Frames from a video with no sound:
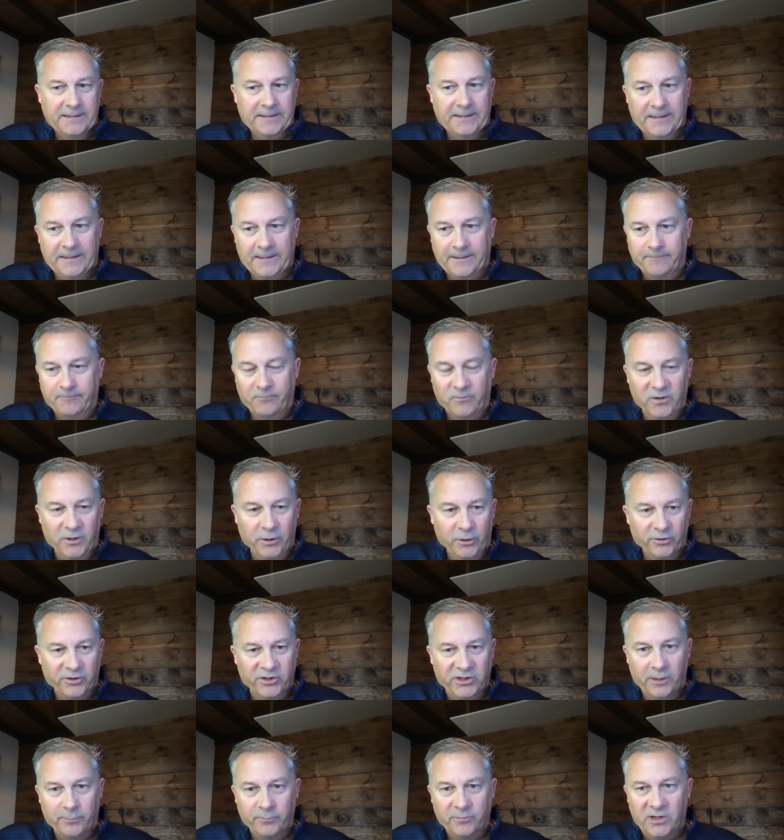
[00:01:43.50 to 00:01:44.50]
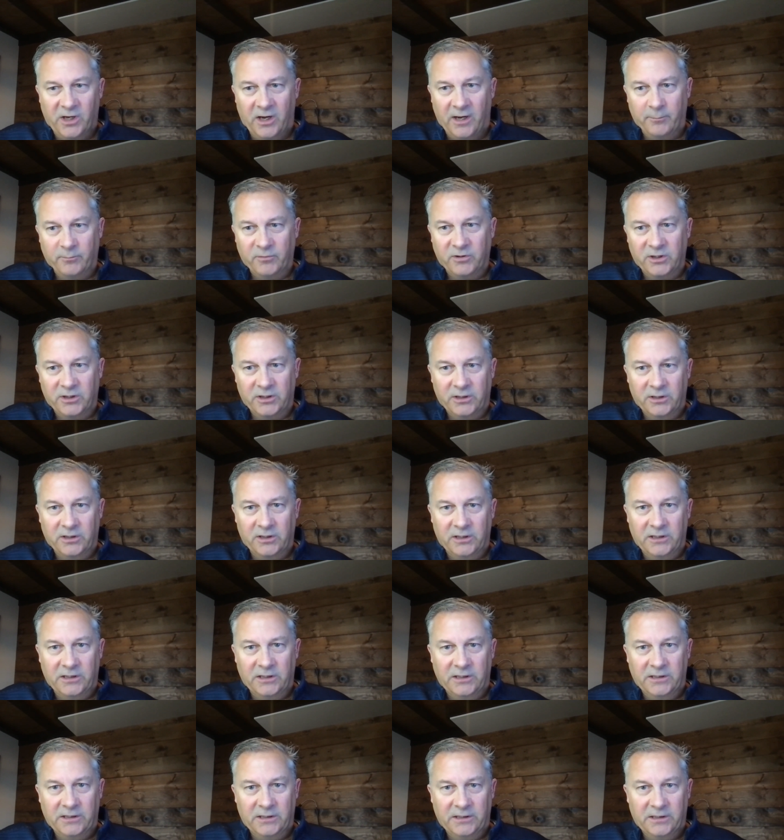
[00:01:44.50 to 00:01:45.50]
Sometimes
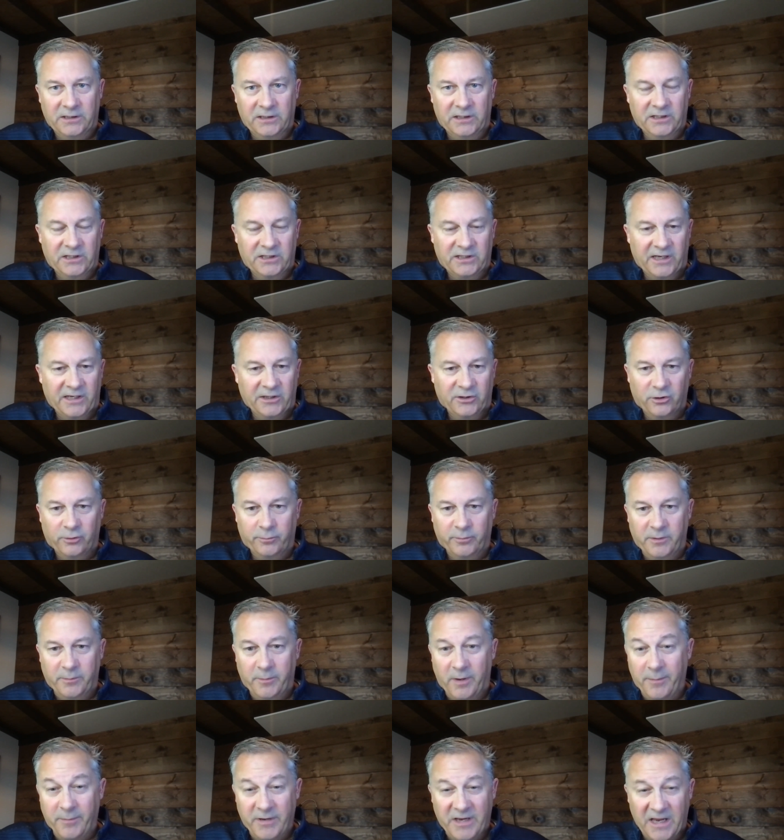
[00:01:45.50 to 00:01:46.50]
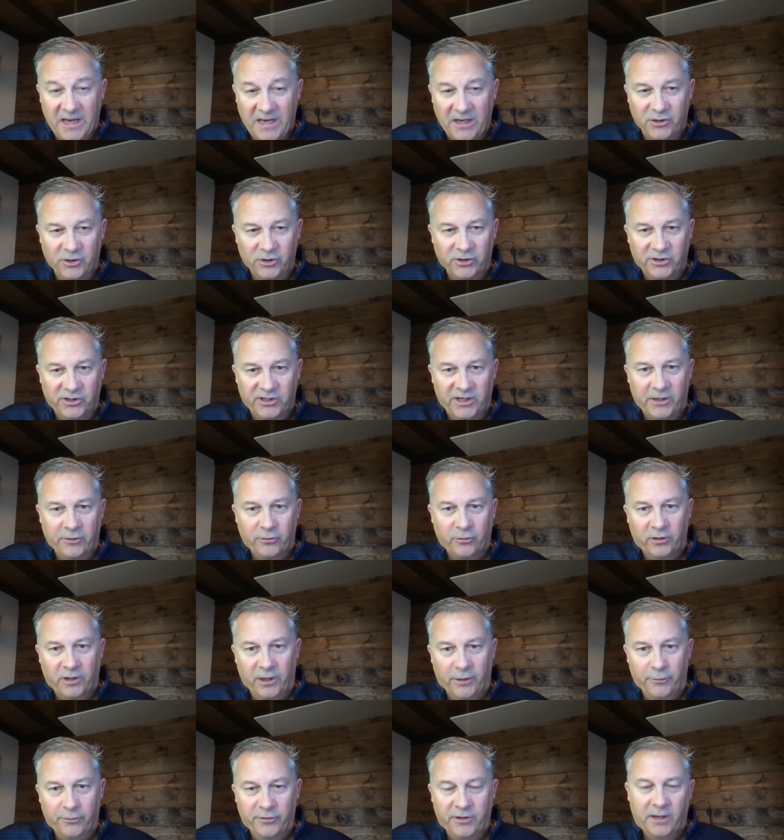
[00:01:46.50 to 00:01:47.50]
these sites will be maybe agent
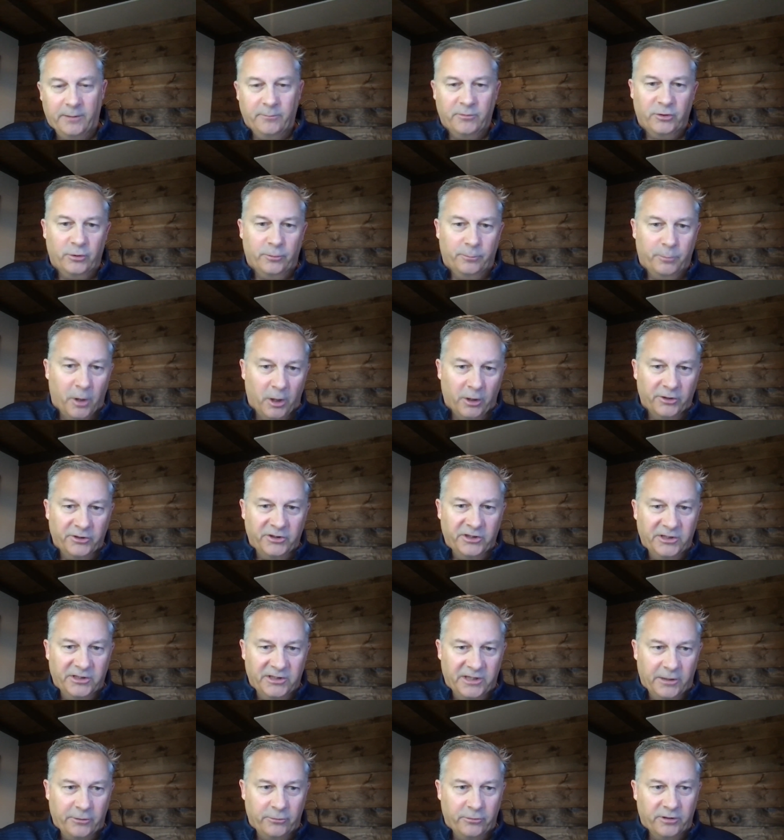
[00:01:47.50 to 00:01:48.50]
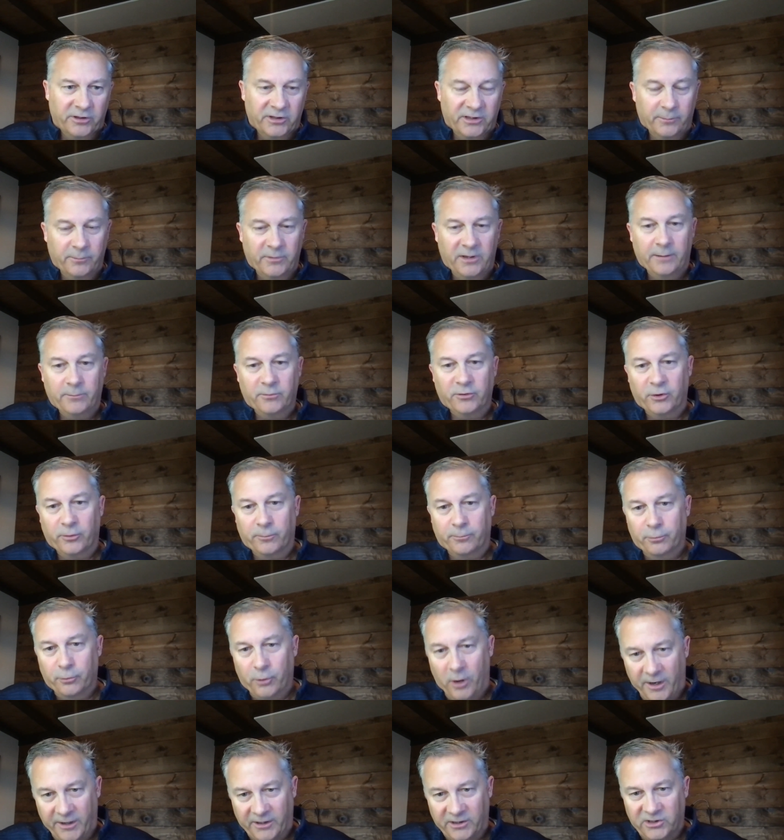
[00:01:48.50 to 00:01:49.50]
centric. Other times they're policy centric. Sometimes they're
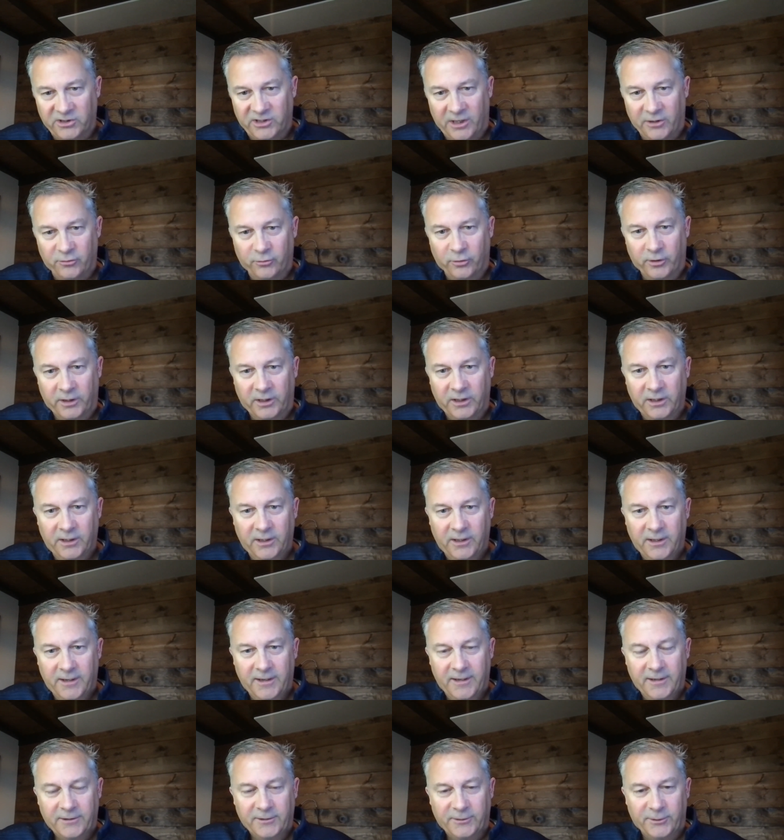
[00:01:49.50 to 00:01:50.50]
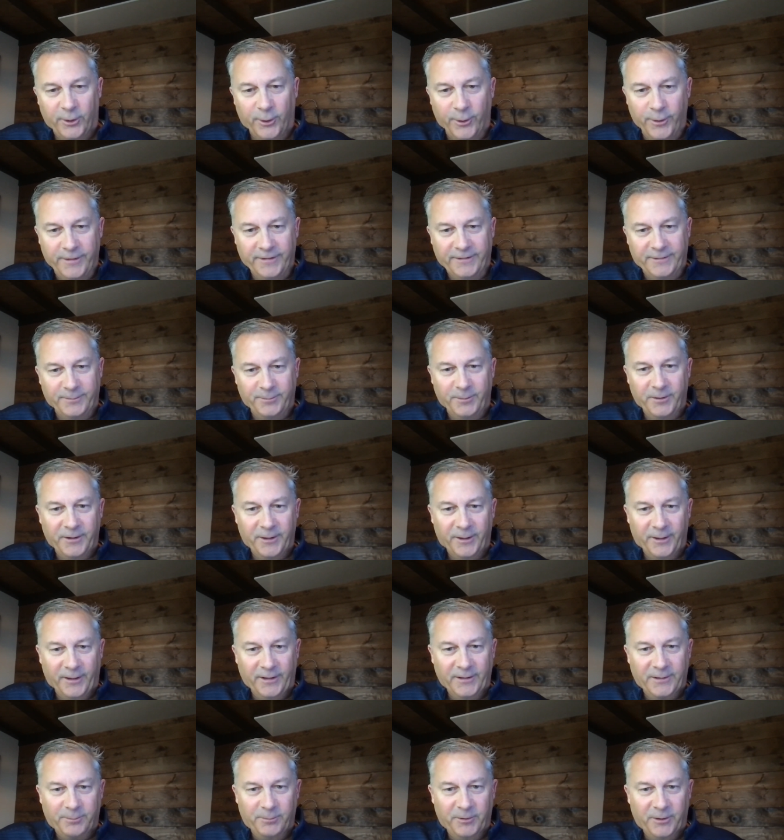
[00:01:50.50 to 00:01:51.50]
product centric. So it's
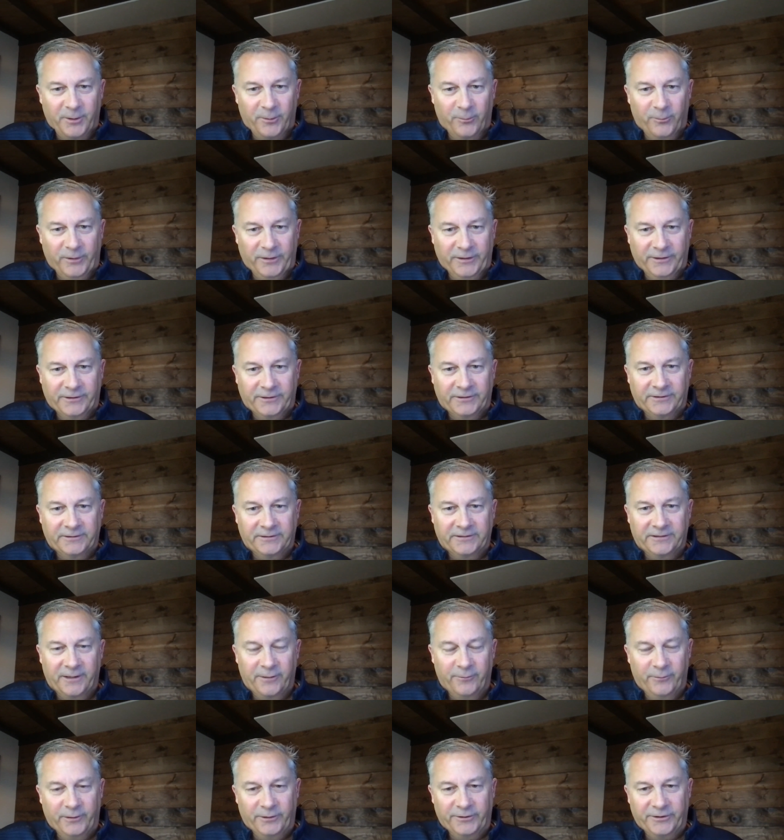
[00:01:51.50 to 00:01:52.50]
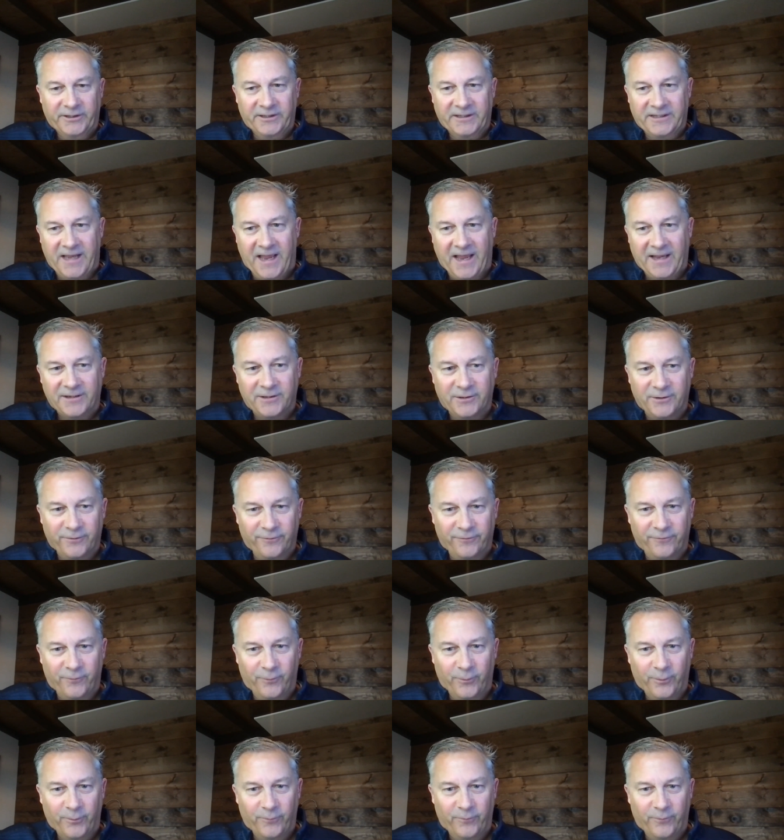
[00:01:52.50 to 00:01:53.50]
been a real disaster
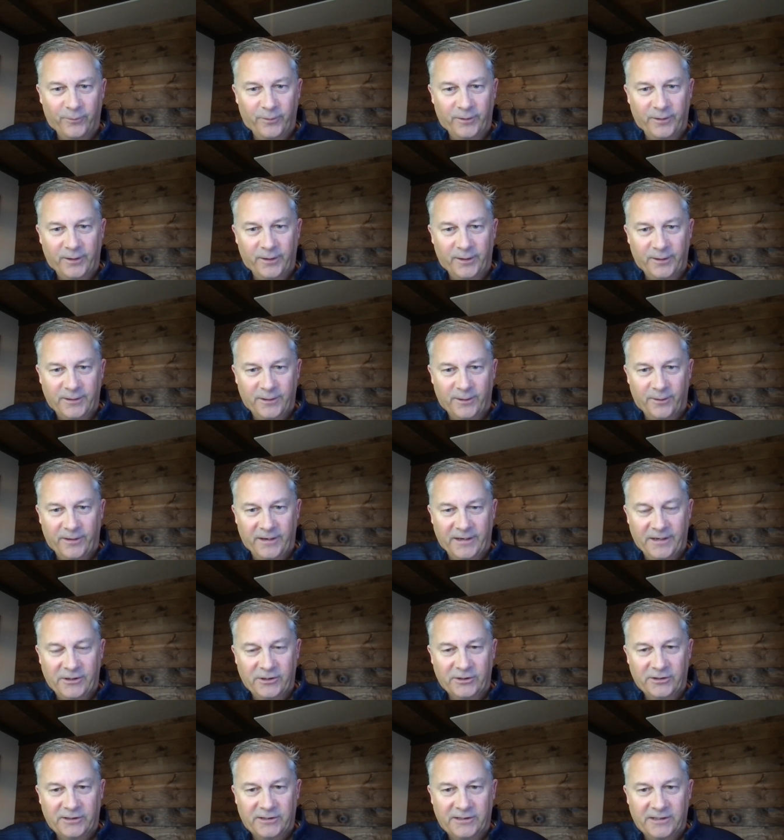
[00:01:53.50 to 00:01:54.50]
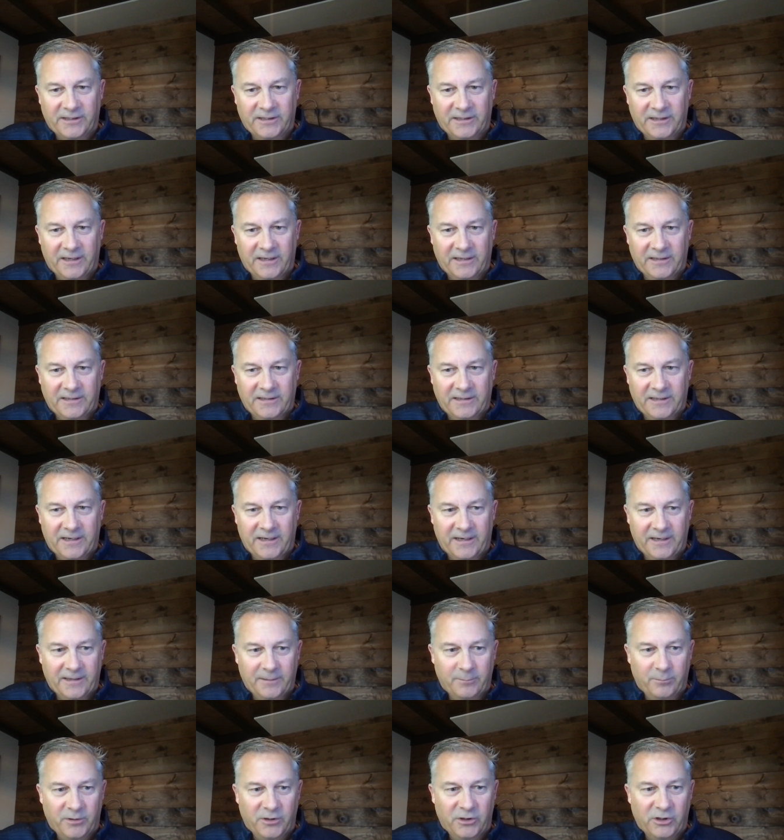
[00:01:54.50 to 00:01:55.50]
for agents and
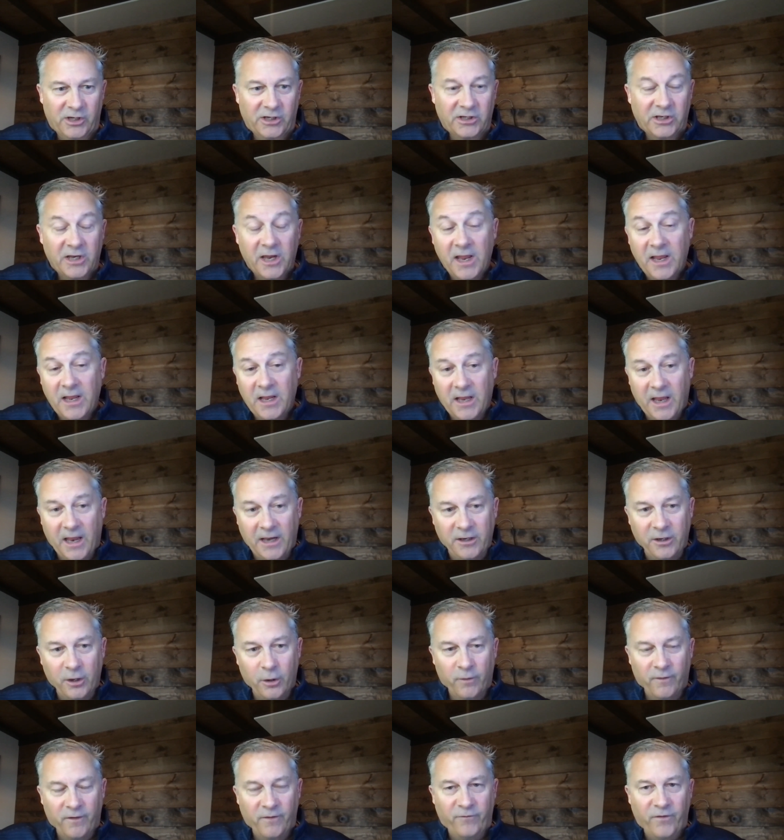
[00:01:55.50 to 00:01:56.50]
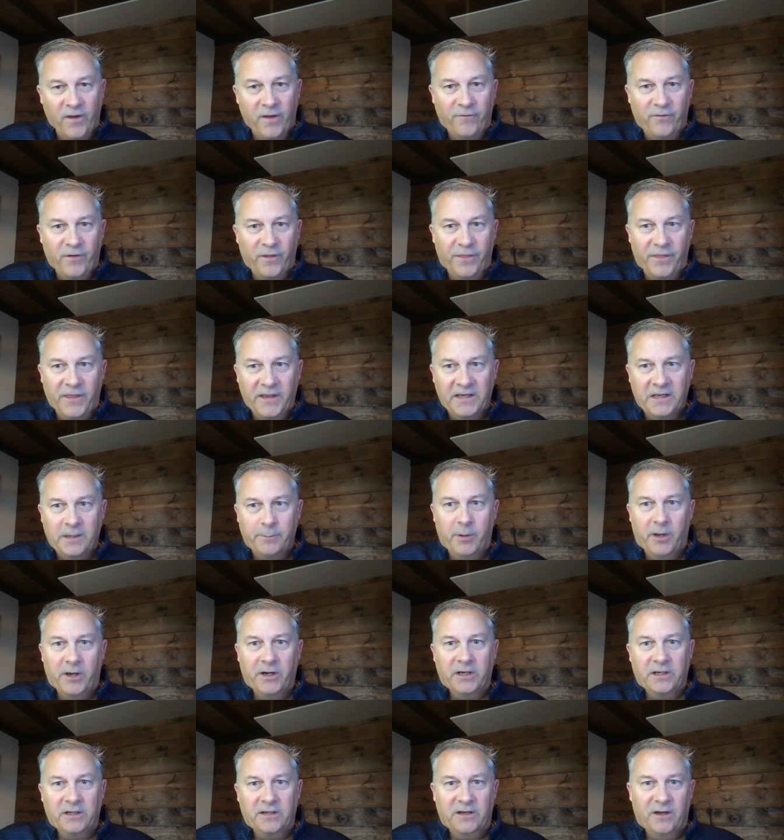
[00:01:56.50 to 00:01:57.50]
BGAs. And if you think
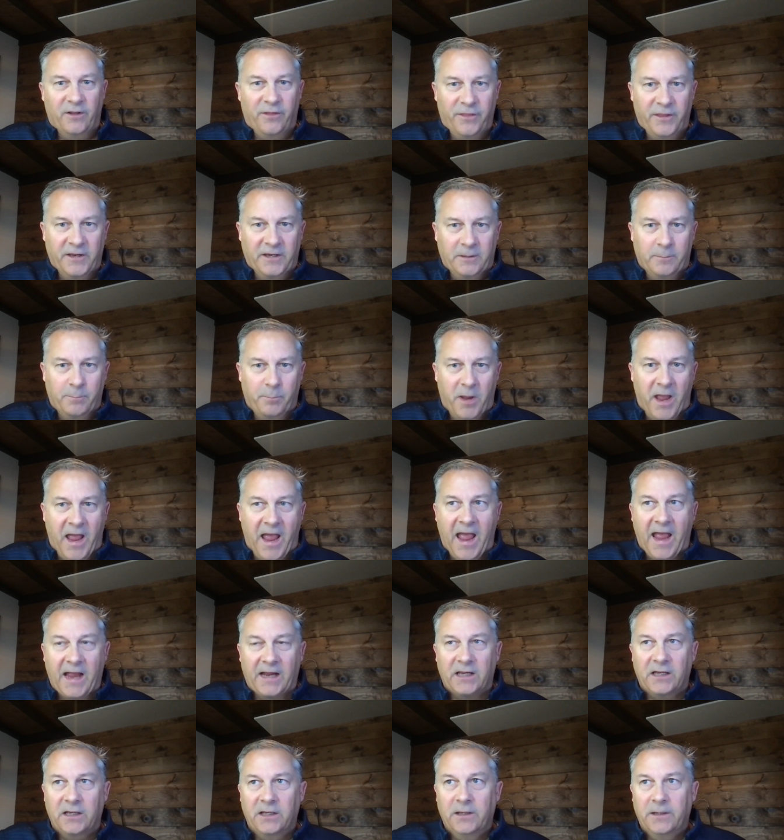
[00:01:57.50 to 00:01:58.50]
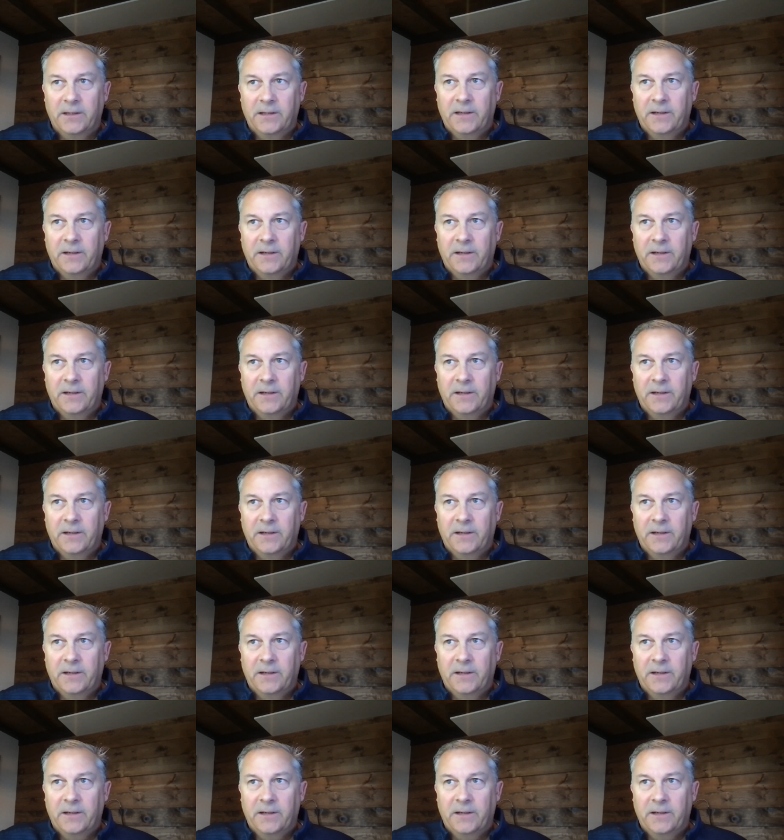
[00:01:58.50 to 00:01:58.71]
about it and you think back,